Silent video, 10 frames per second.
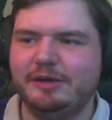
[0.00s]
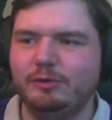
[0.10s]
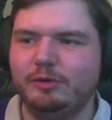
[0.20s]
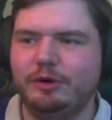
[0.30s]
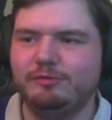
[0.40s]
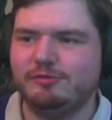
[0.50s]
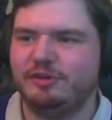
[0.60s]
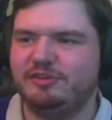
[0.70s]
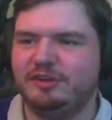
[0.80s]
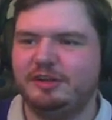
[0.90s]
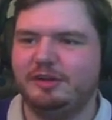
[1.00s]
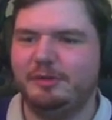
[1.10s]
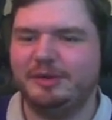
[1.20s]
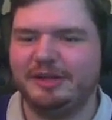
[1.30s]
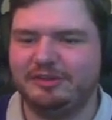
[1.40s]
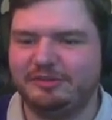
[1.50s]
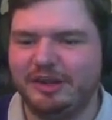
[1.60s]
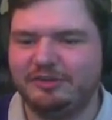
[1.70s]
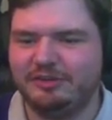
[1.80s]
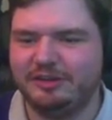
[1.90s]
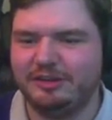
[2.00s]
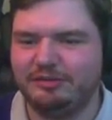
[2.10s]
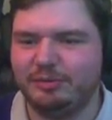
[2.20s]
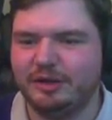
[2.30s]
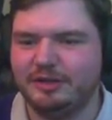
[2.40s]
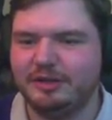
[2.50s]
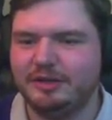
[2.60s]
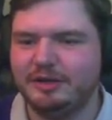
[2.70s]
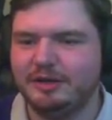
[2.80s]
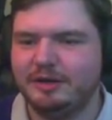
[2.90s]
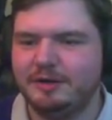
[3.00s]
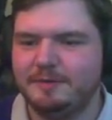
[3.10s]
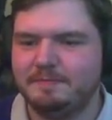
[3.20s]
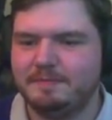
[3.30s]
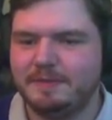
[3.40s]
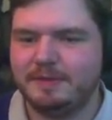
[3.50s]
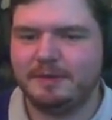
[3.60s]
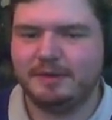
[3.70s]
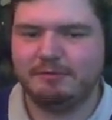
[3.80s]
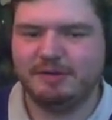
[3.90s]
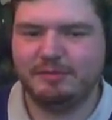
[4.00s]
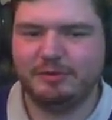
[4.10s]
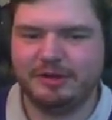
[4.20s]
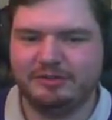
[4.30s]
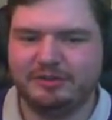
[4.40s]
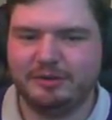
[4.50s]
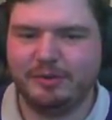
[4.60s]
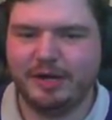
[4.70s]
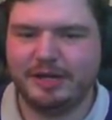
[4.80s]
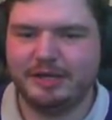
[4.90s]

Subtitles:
all over us in the opening exchanges in this one. Greenwood gets it away.